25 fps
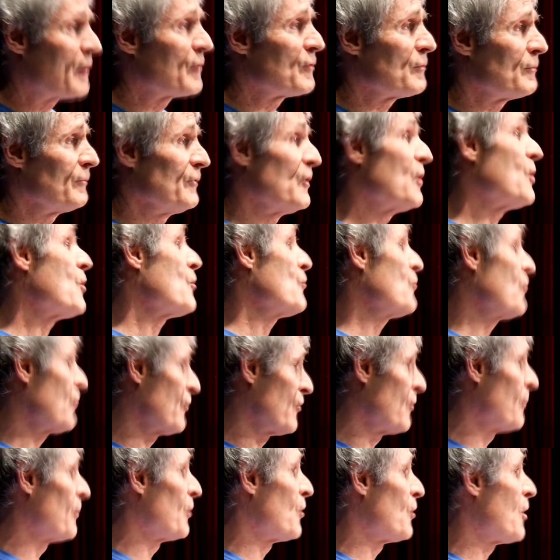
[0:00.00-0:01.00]
know
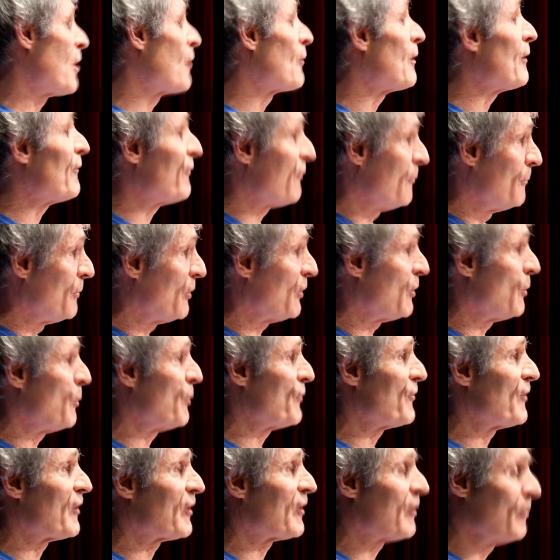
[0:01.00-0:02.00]
criminal law or aren't familiar with it,
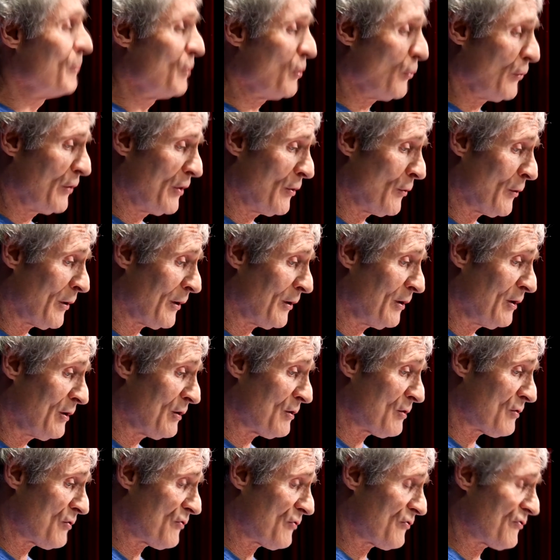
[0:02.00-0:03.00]
a committal hearing
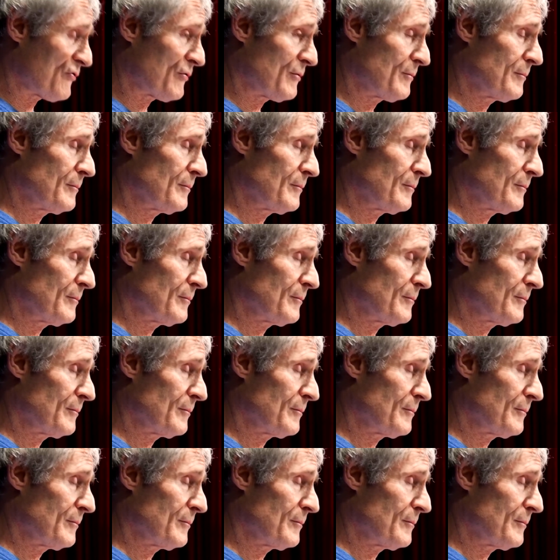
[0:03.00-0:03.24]
is